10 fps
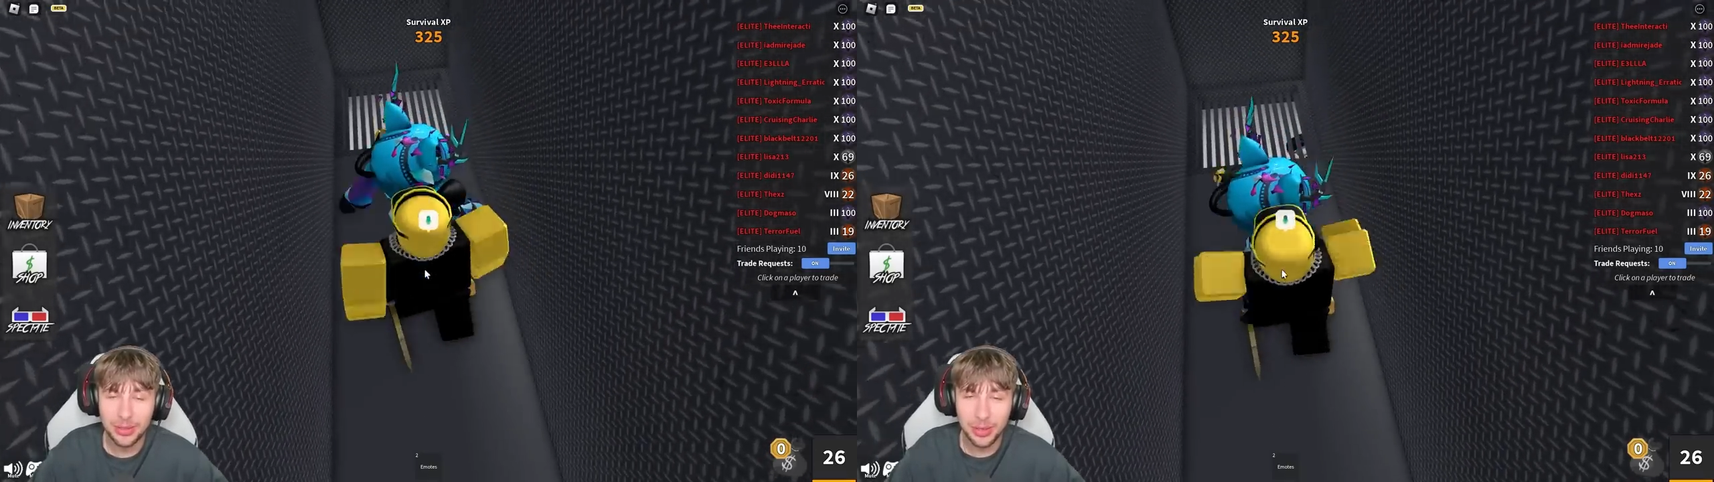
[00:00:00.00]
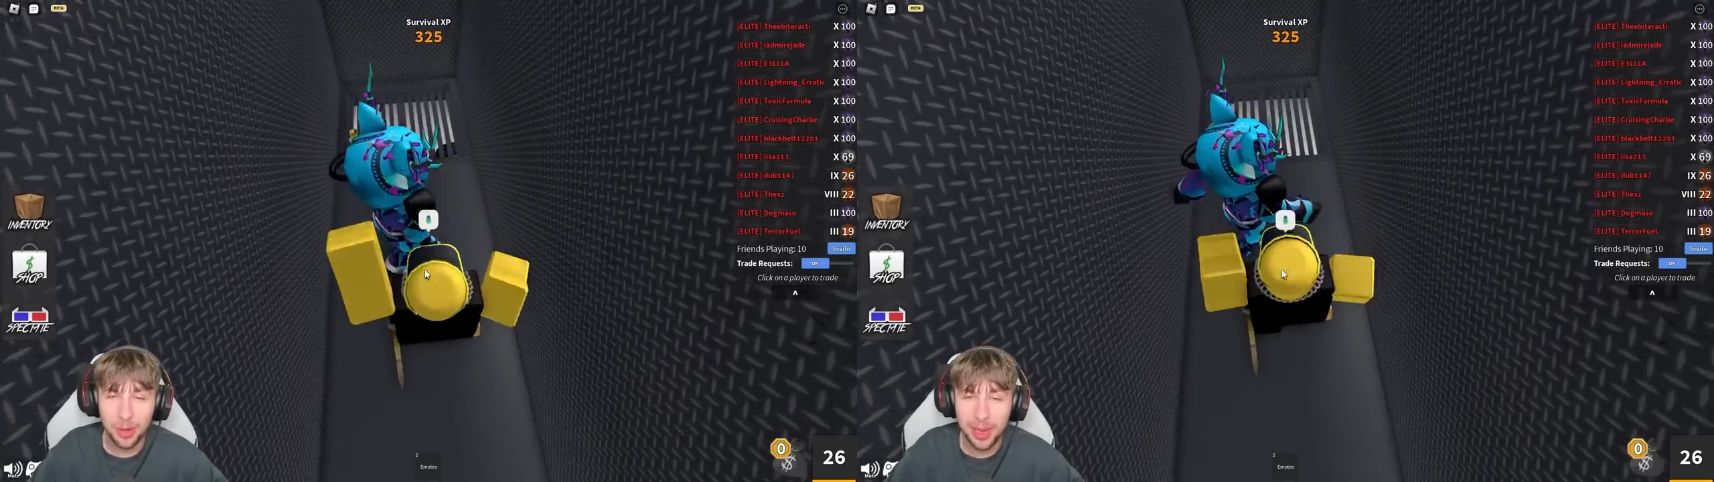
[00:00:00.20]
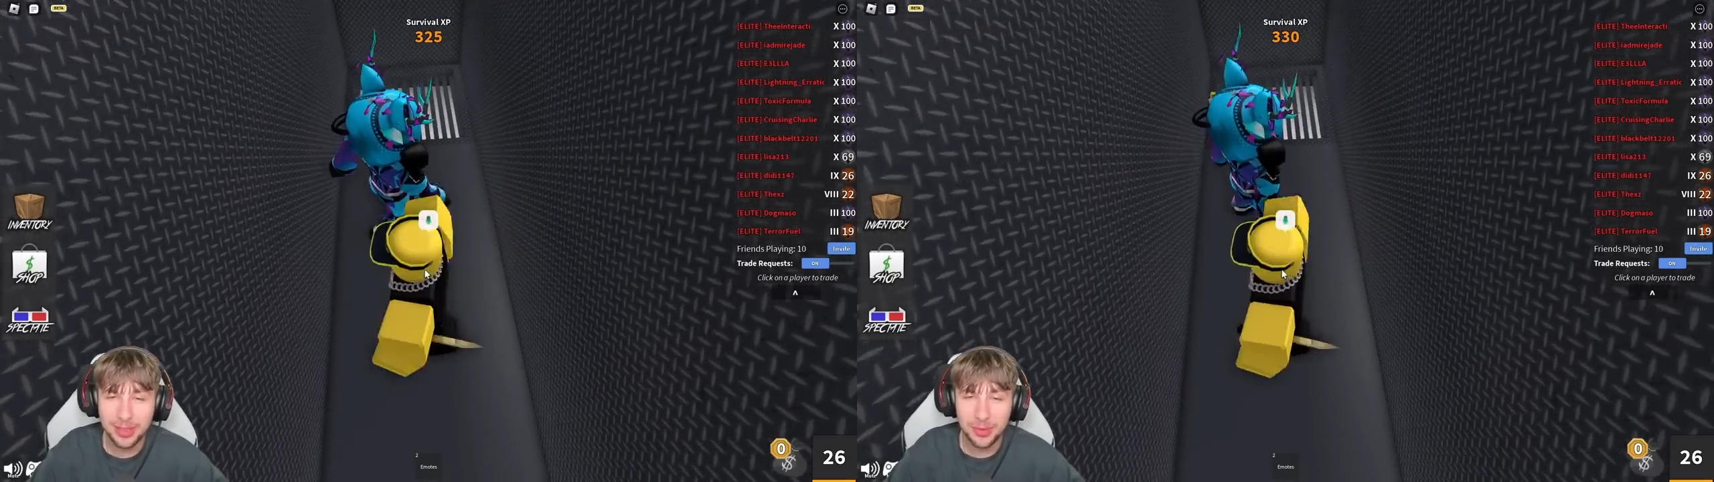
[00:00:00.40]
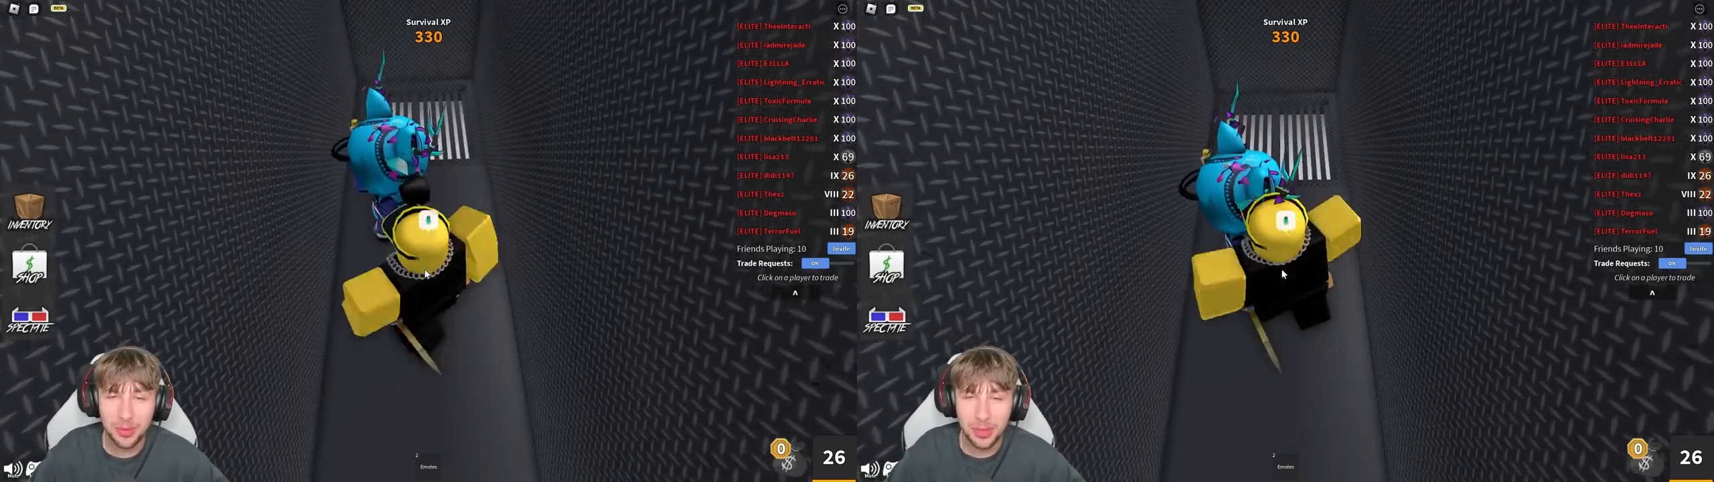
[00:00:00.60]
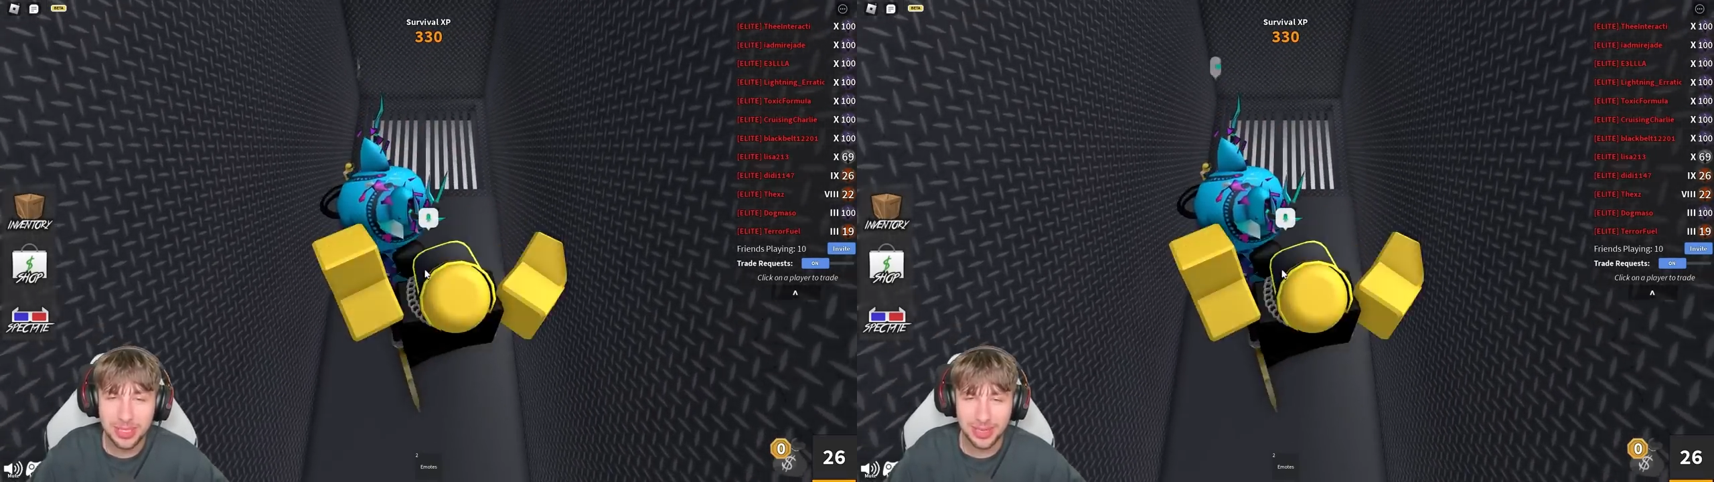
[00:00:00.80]
You don't make the
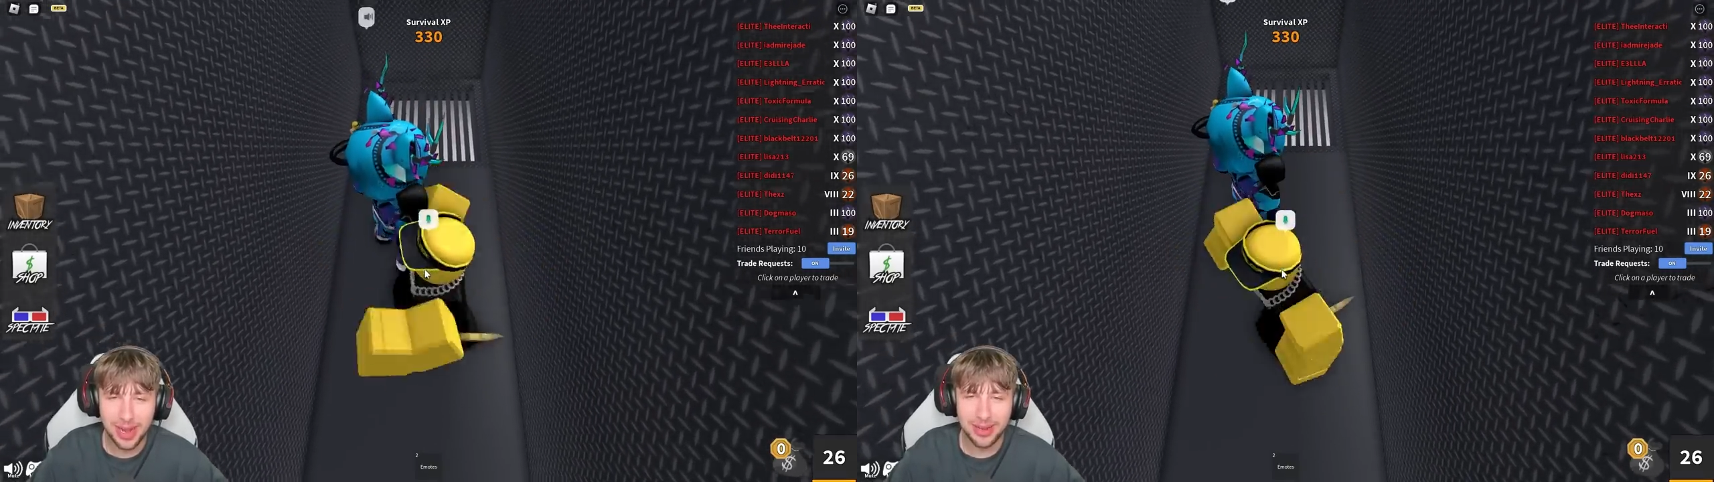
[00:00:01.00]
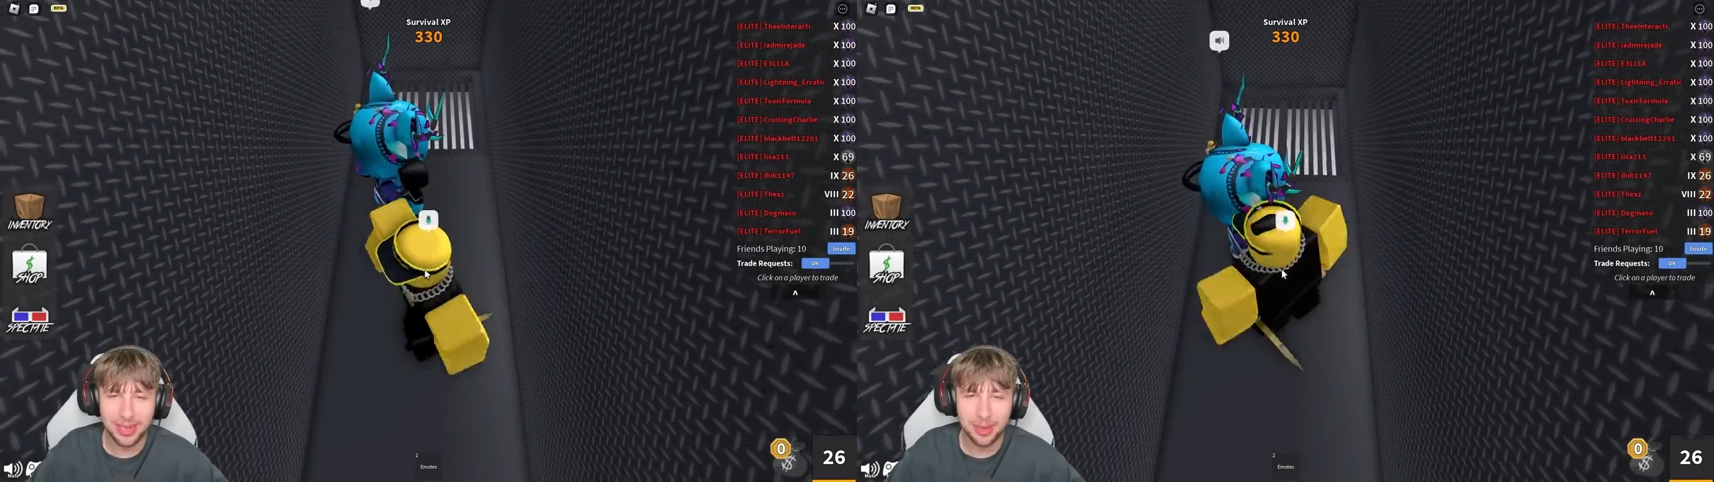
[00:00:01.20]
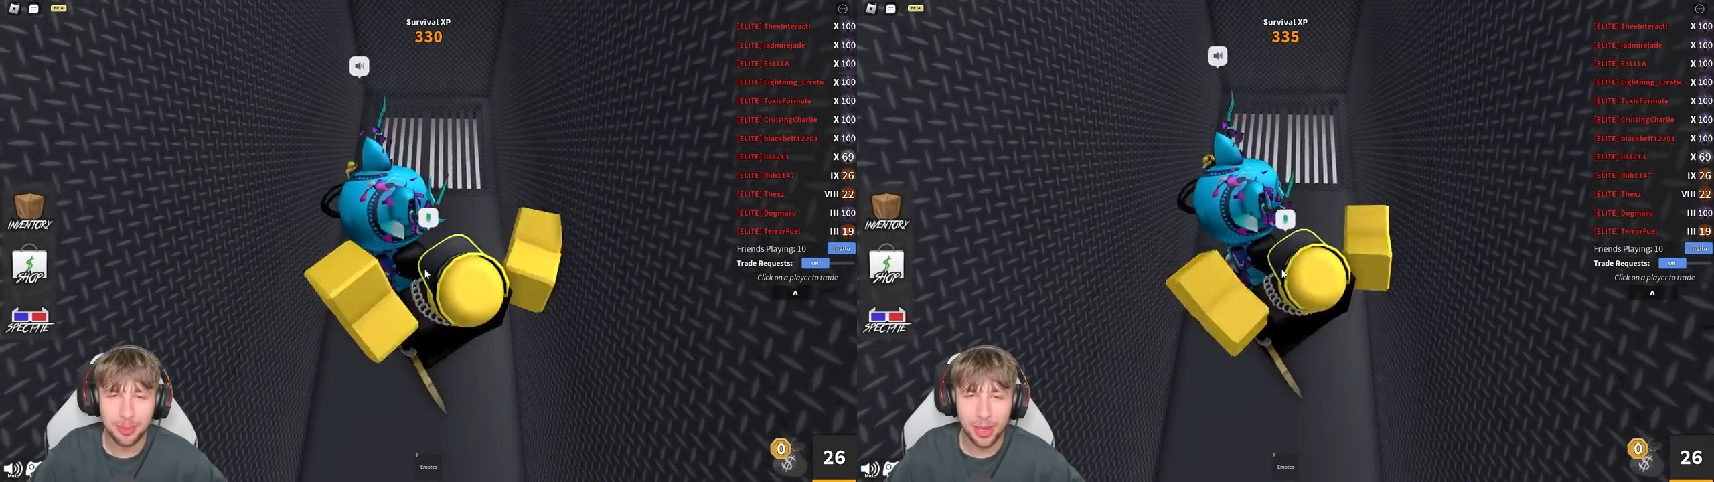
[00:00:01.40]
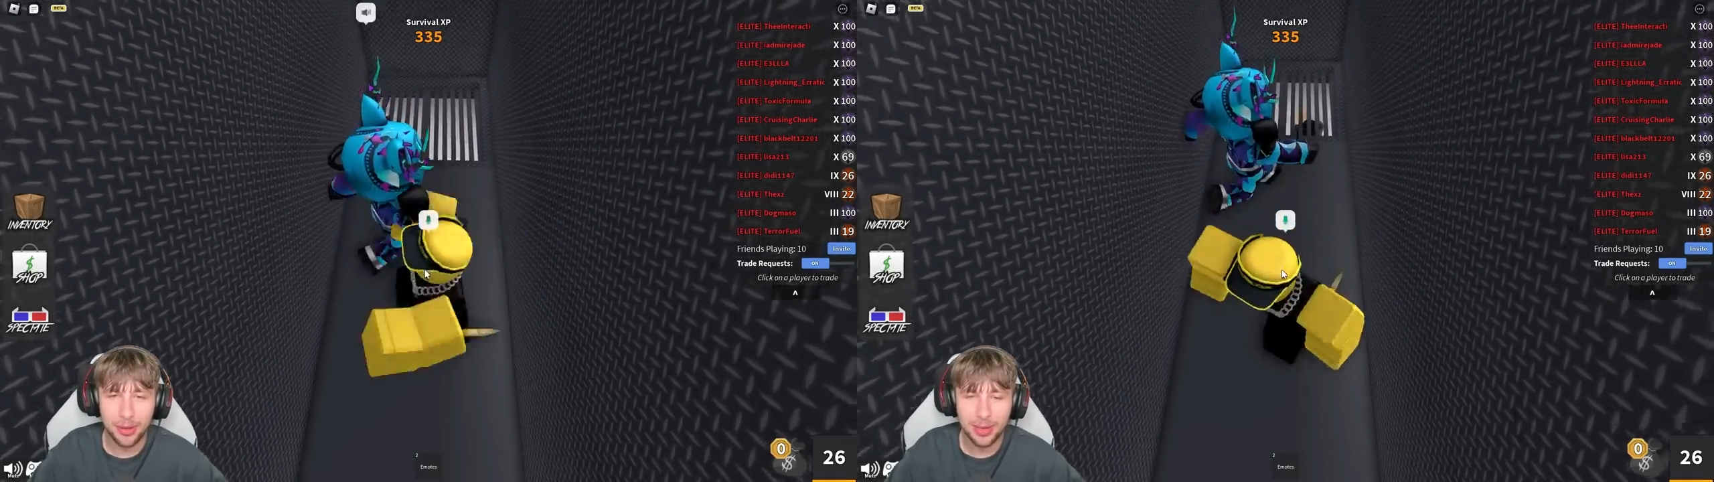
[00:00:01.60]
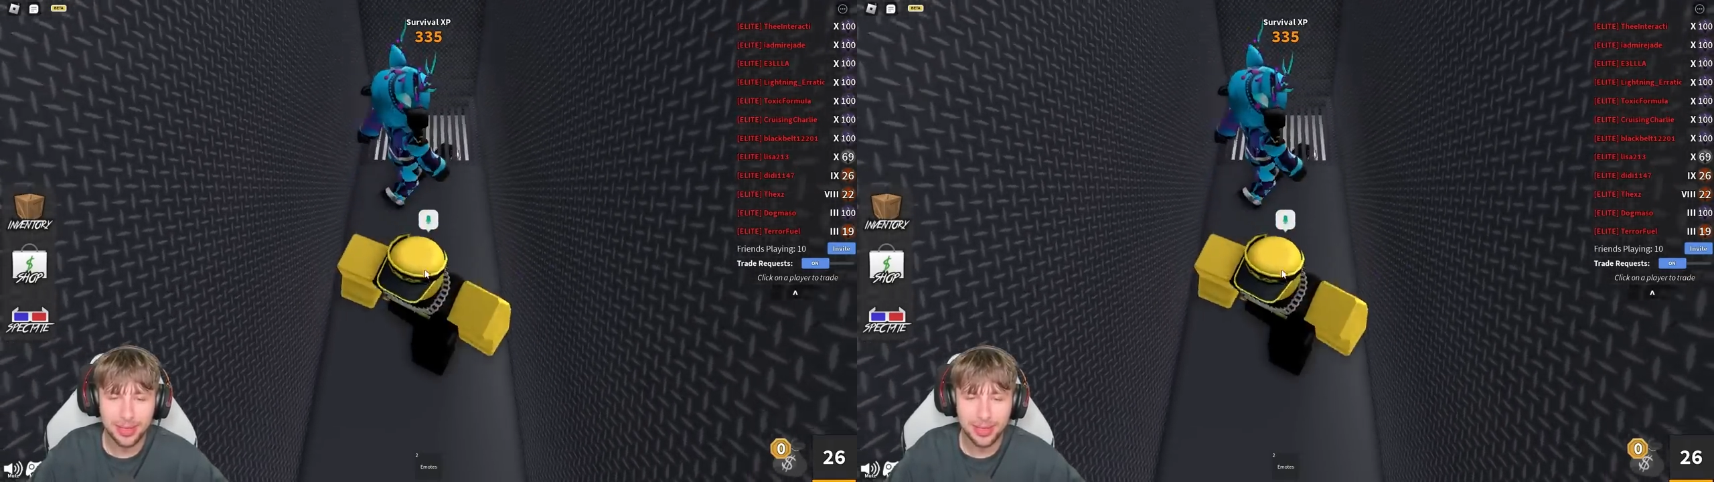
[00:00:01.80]
rules around here, bro.